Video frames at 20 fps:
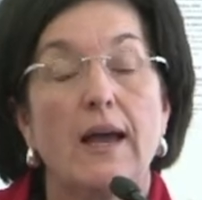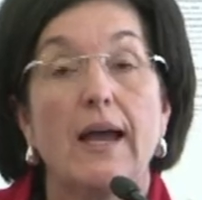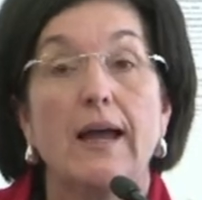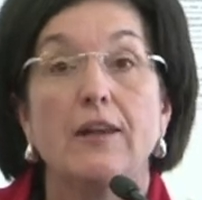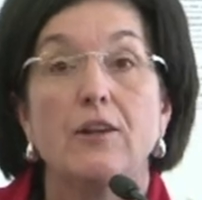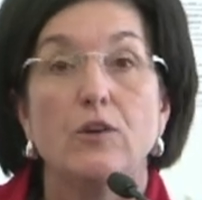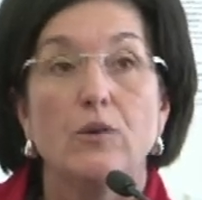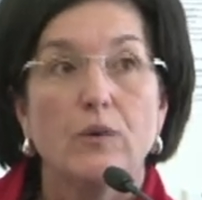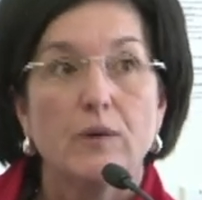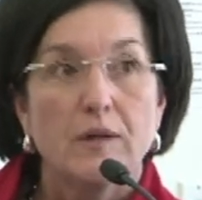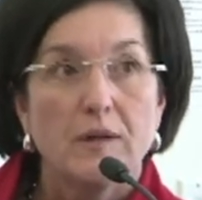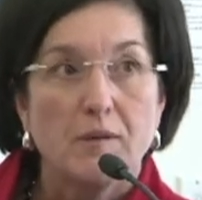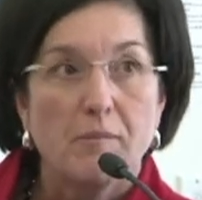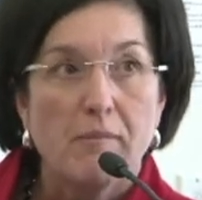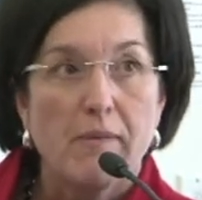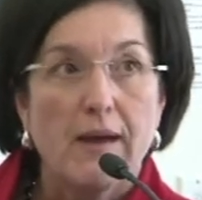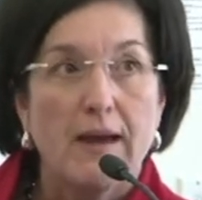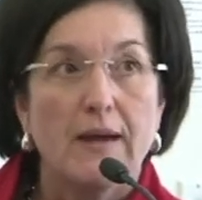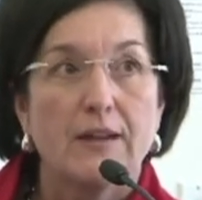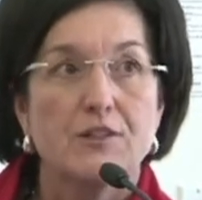And you can
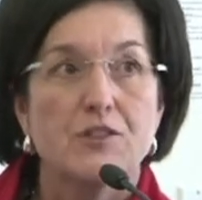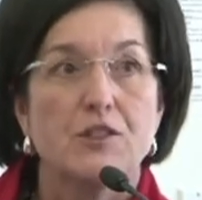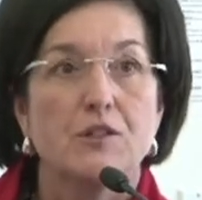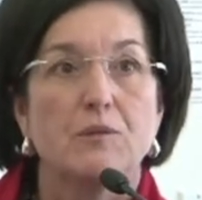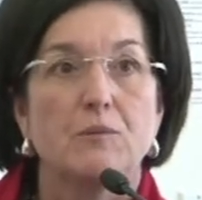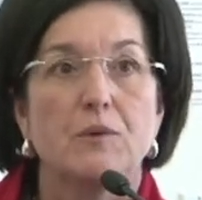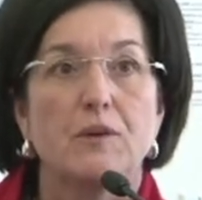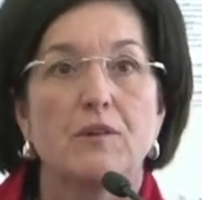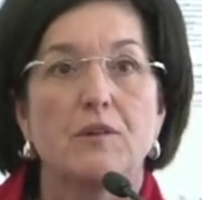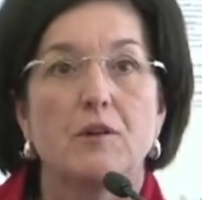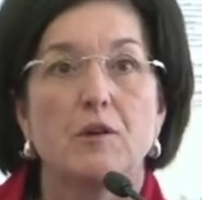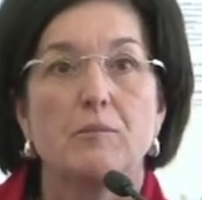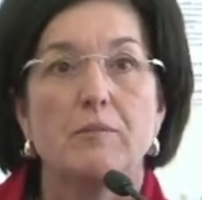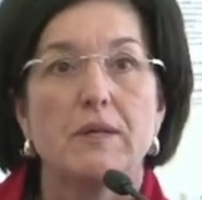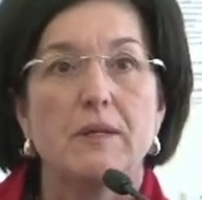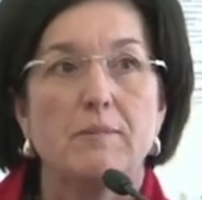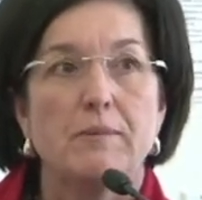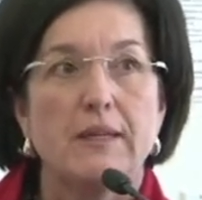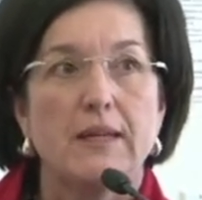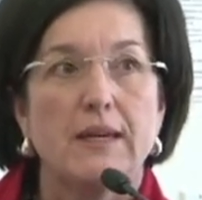imagine with our
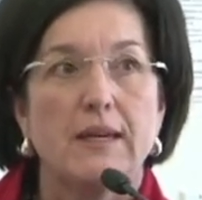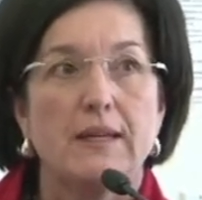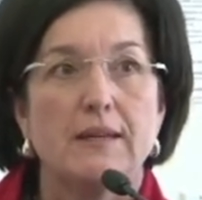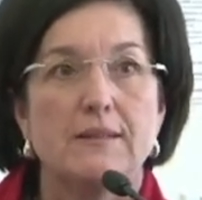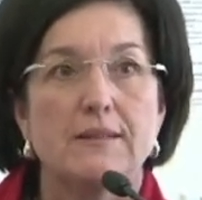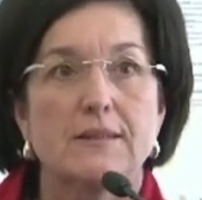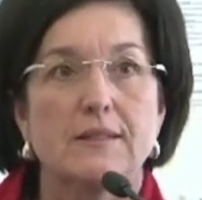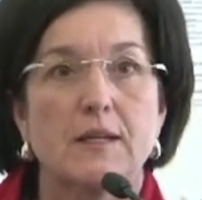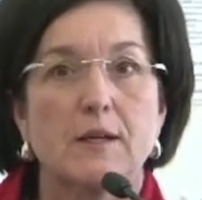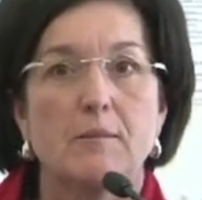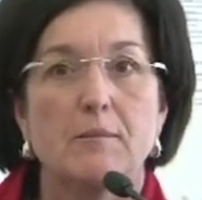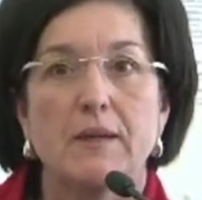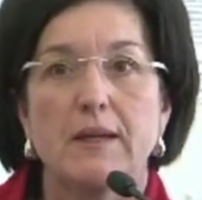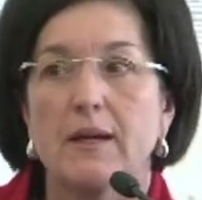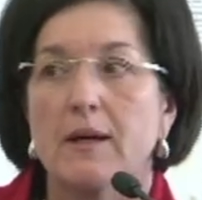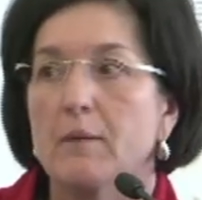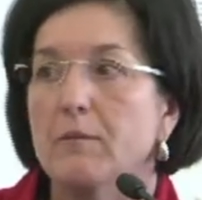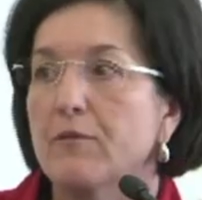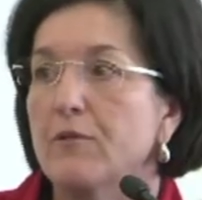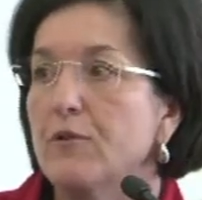BBAs coming
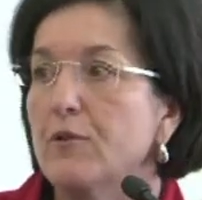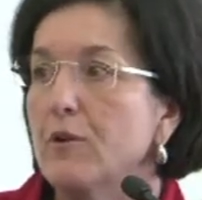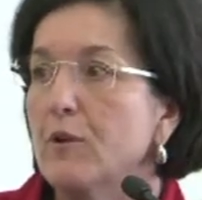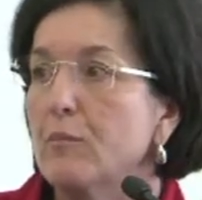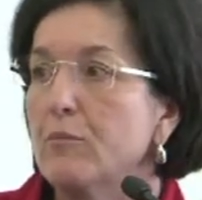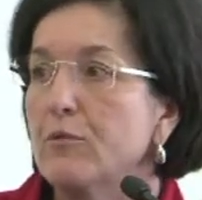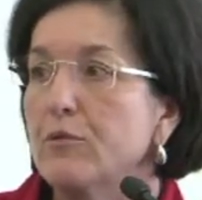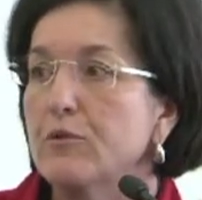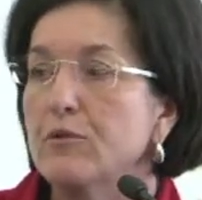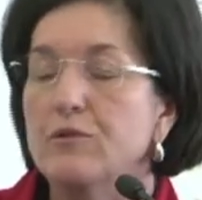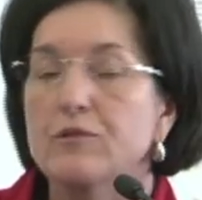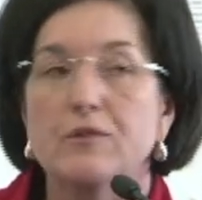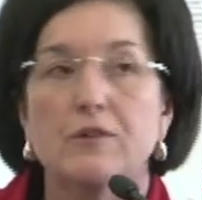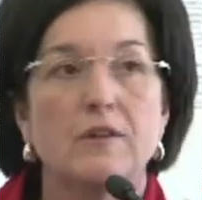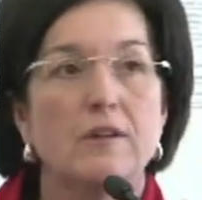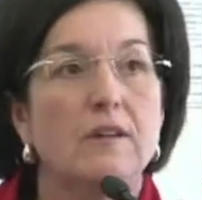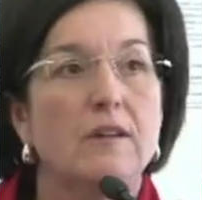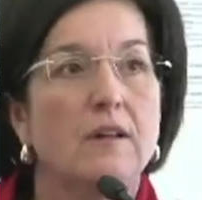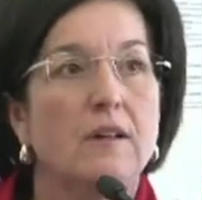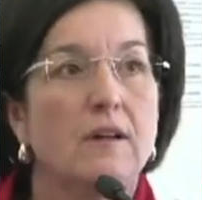up for
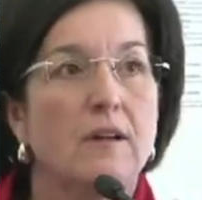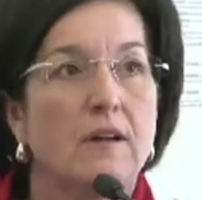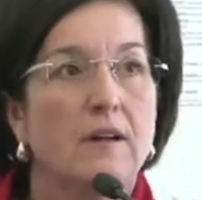approval,